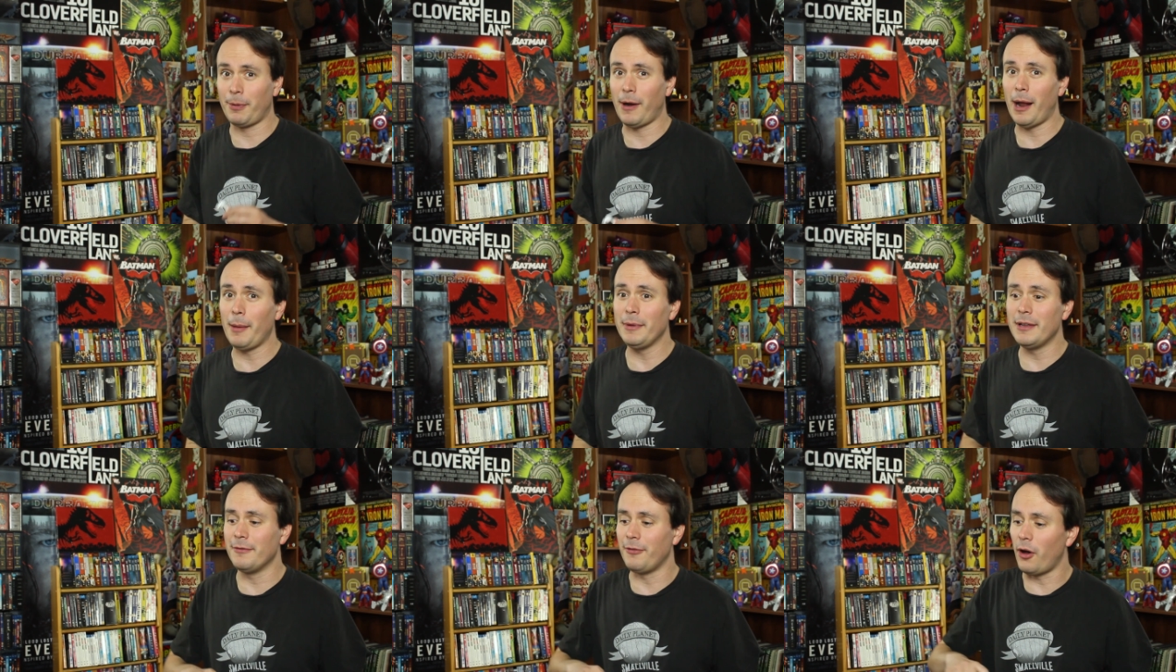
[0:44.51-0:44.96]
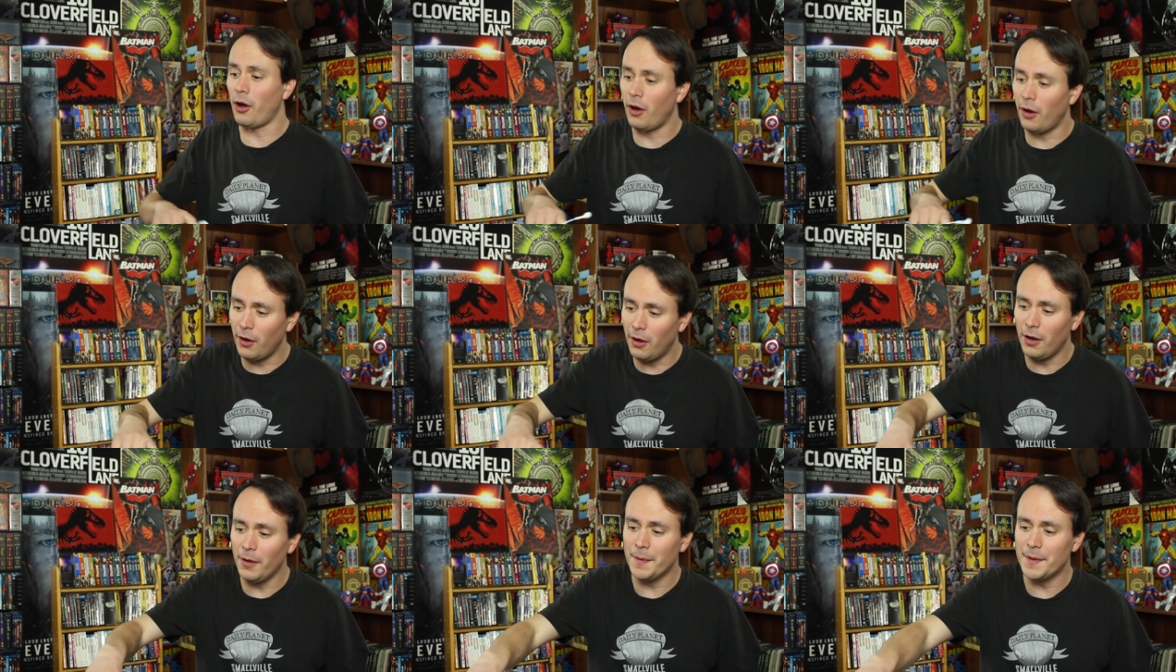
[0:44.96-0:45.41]
probably of
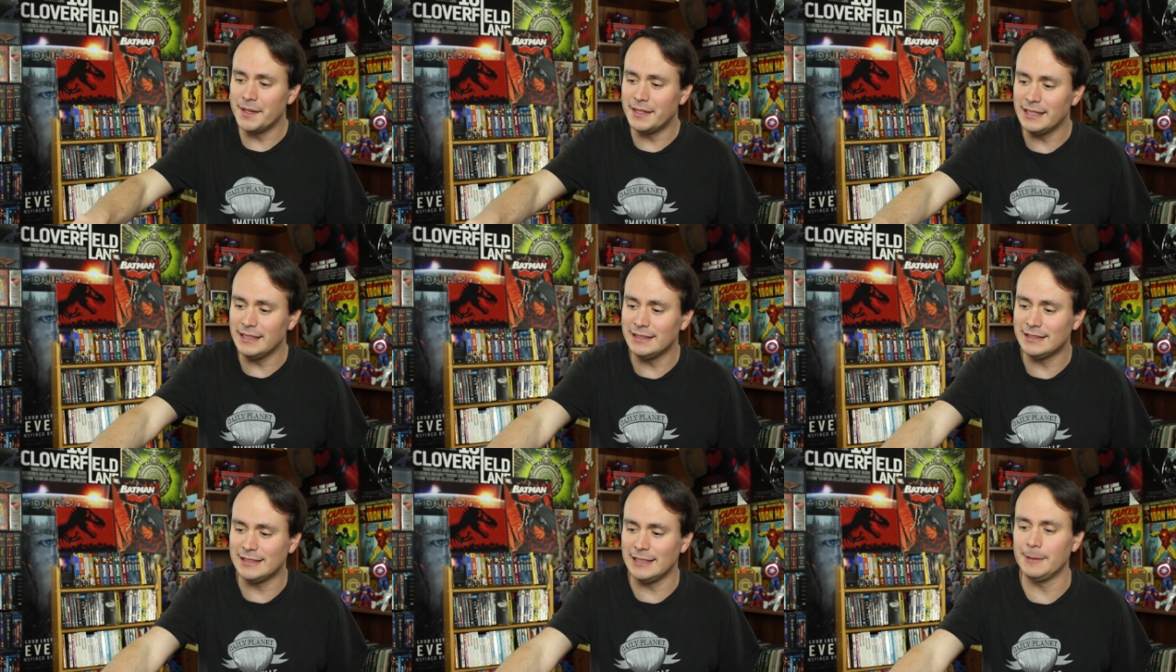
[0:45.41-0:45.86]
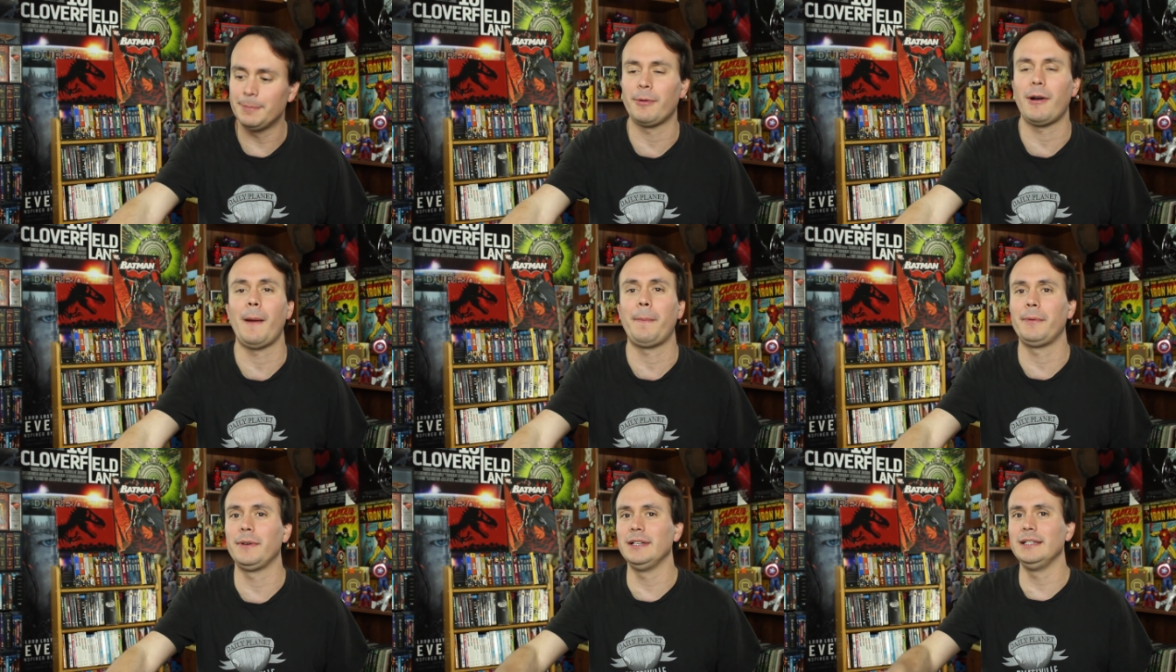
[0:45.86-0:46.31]
all the DC
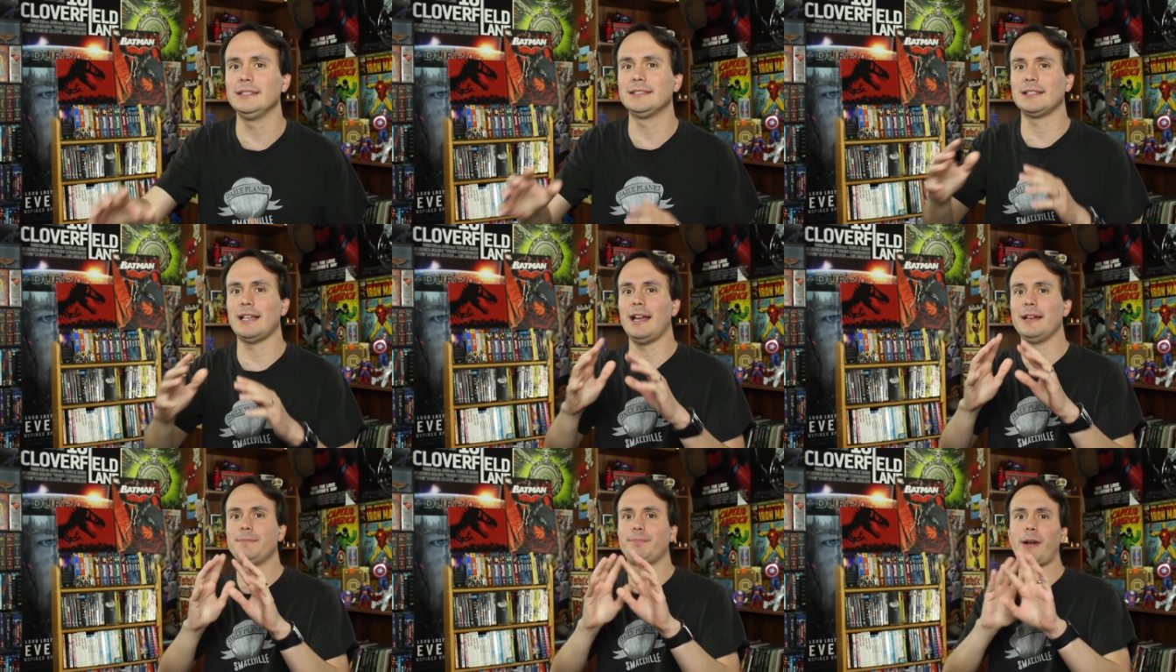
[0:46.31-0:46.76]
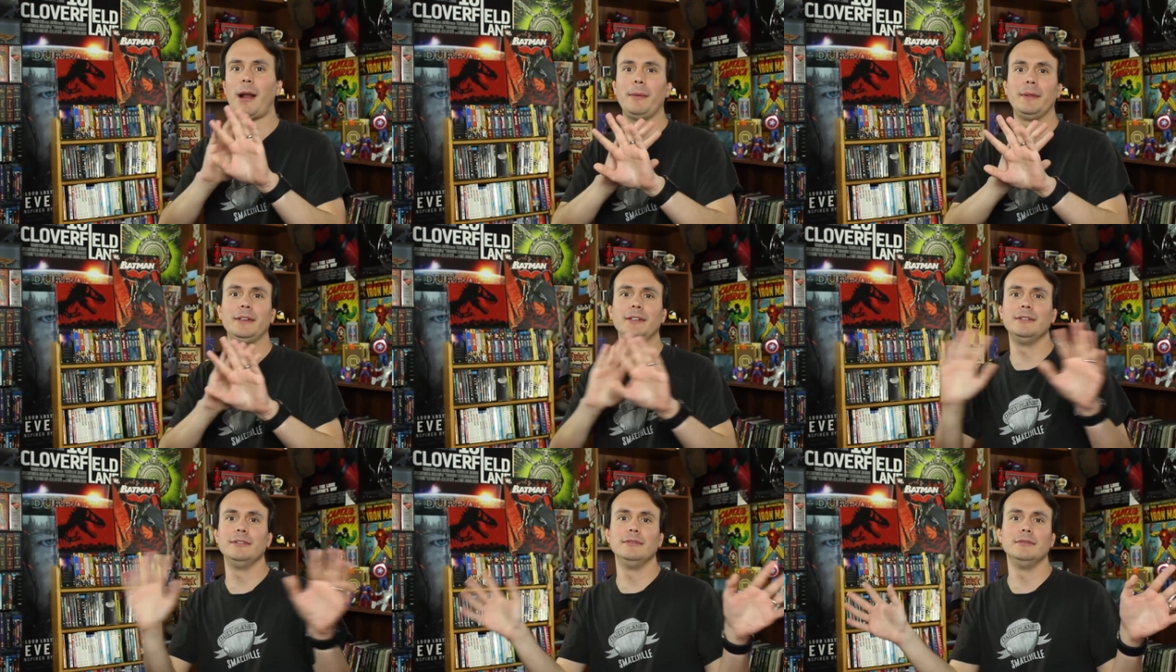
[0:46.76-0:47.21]
properties, I
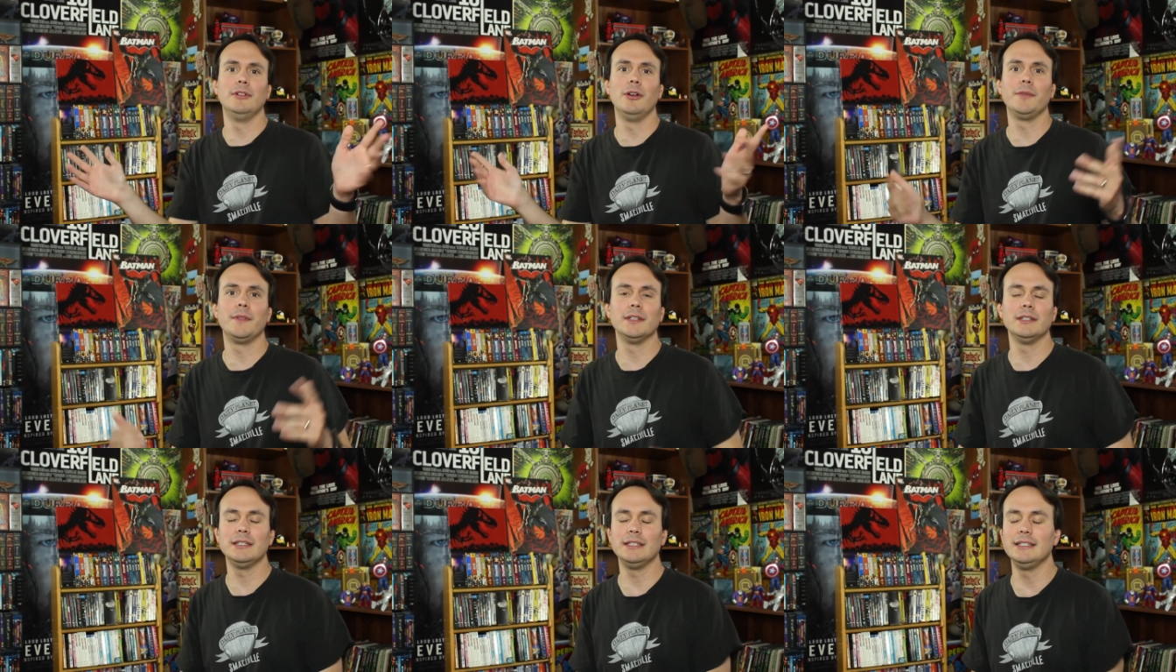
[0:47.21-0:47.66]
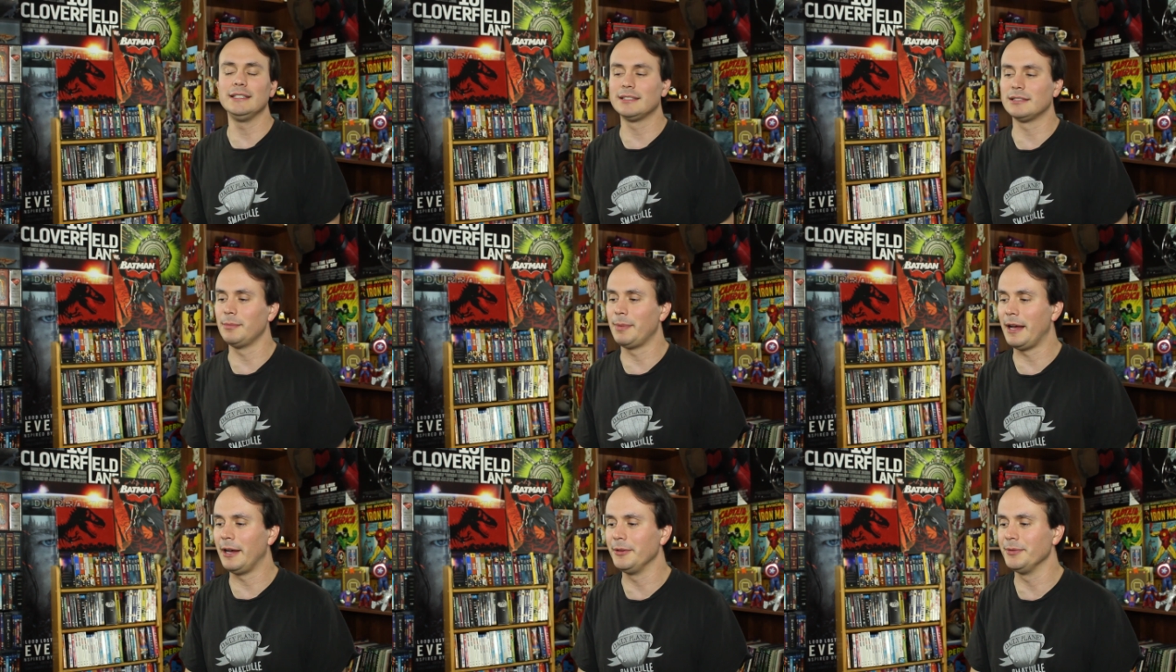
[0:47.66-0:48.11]
probably know the
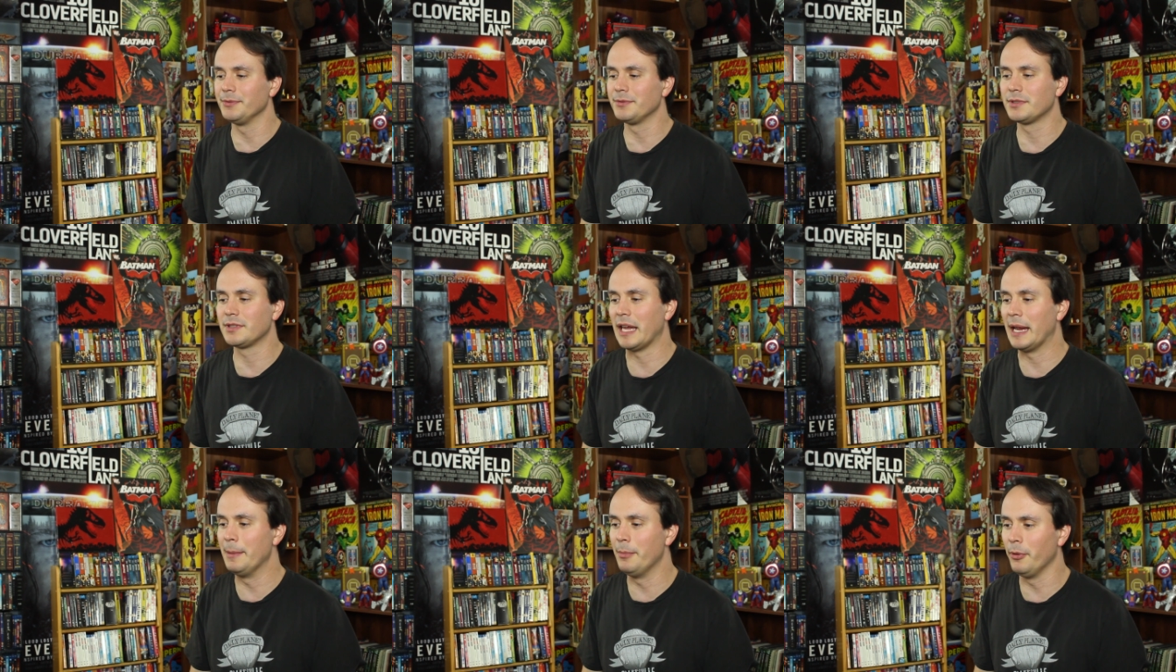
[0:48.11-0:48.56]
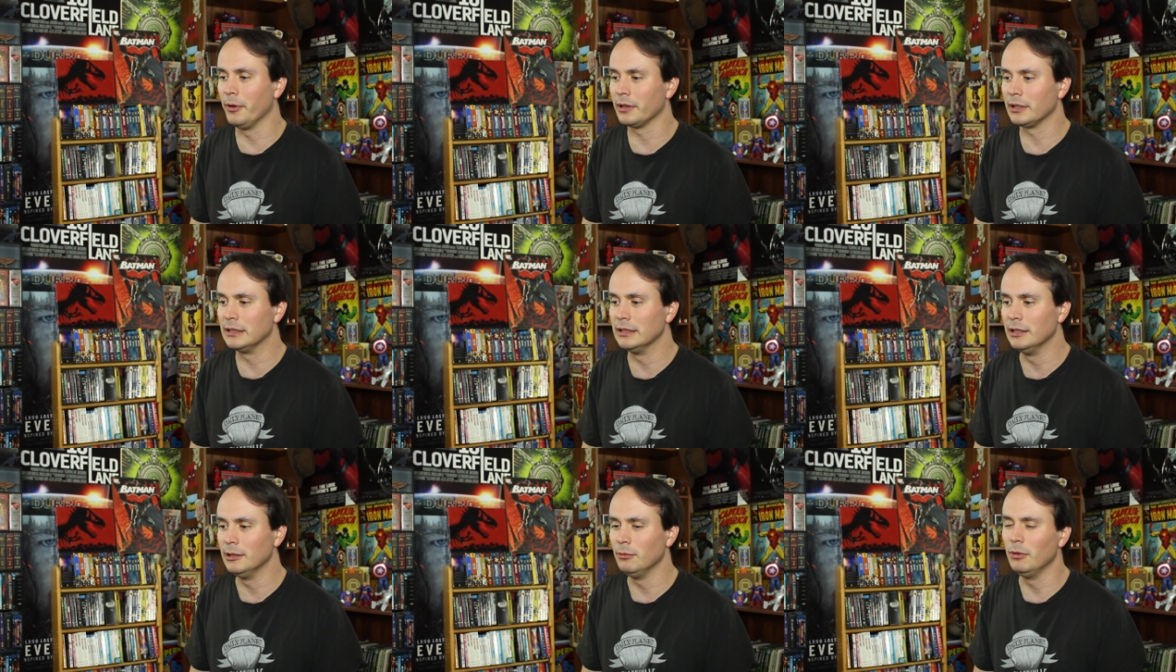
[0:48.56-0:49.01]
least about Cyborg.